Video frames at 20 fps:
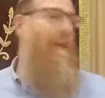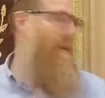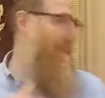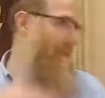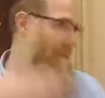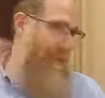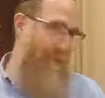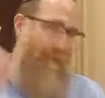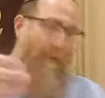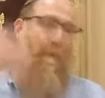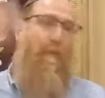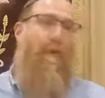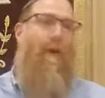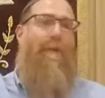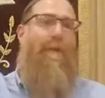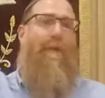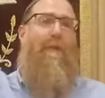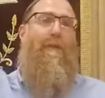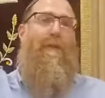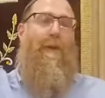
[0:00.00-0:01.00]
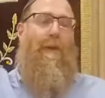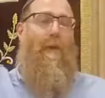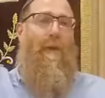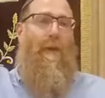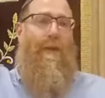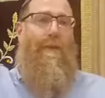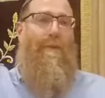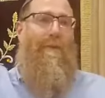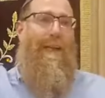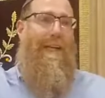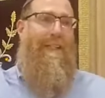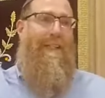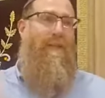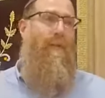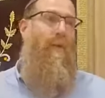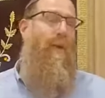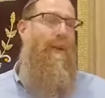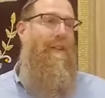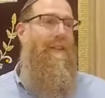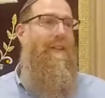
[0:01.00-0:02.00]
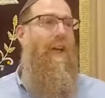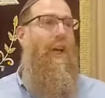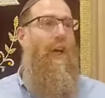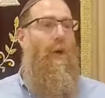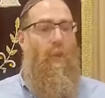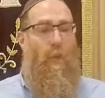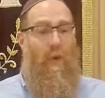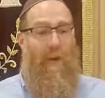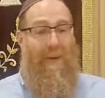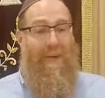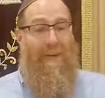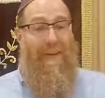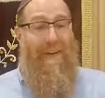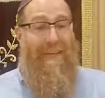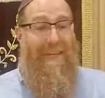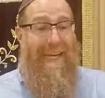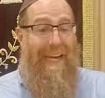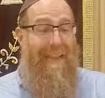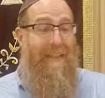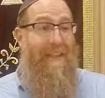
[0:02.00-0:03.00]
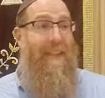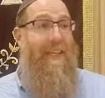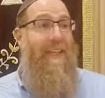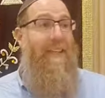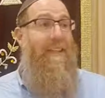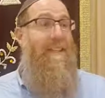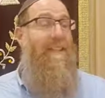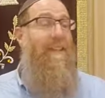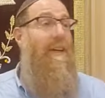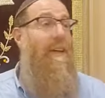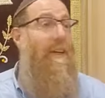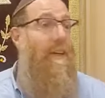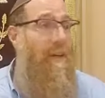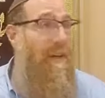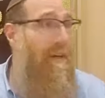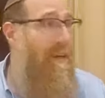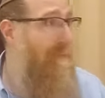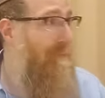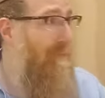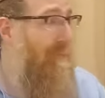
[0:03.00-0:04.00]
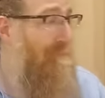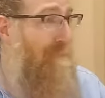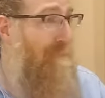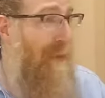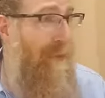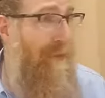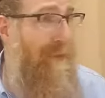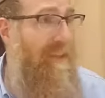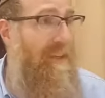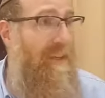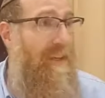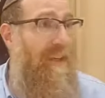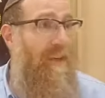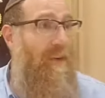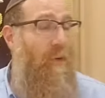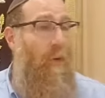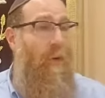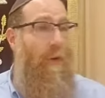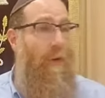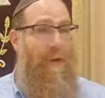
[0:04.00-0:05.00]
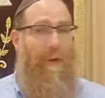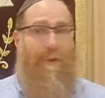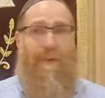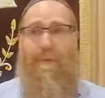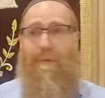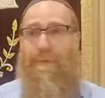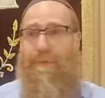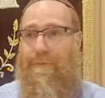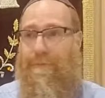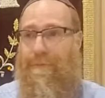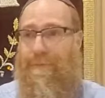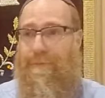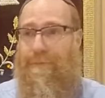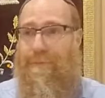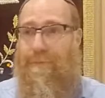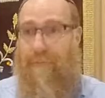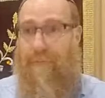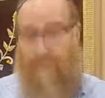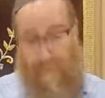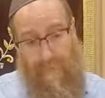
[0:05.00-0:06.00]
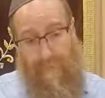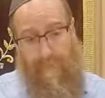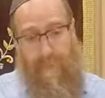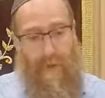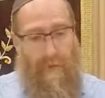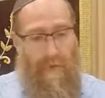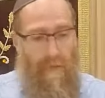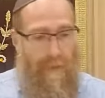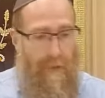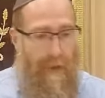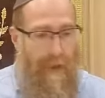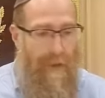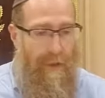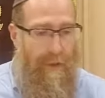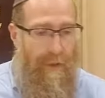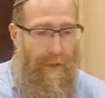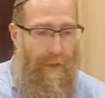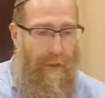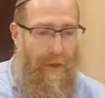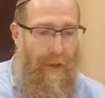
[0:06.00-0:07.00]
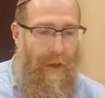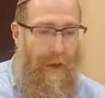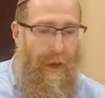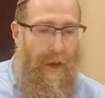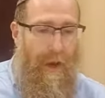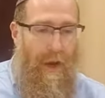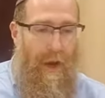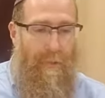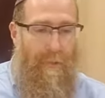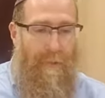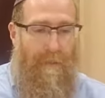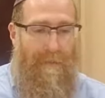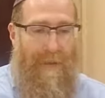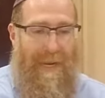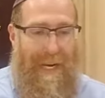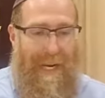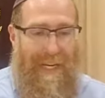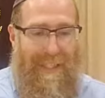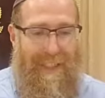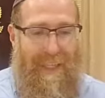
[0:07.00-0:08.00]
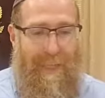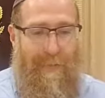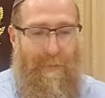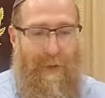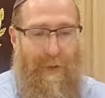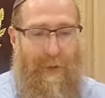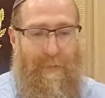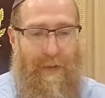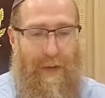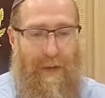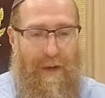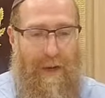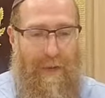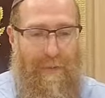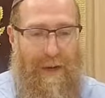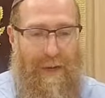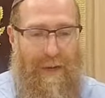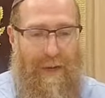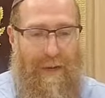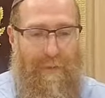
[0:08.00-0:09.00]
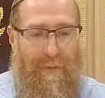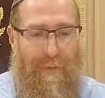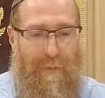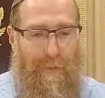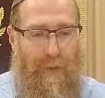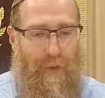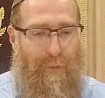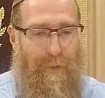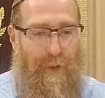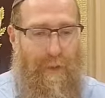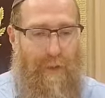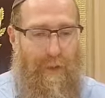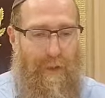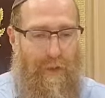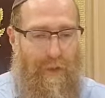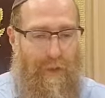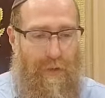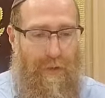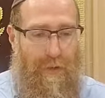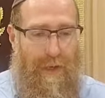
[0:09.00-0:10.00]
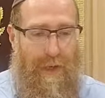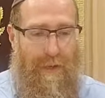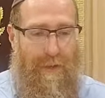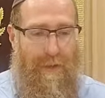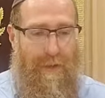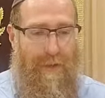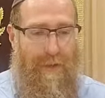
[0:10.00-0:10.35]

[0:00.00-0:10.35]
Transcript: 54, 50, all of the next ones would get these merits in order. Okay? Amr ben Azai lefnei Rabbi Akiva, Mishum Rabbi Yeshua.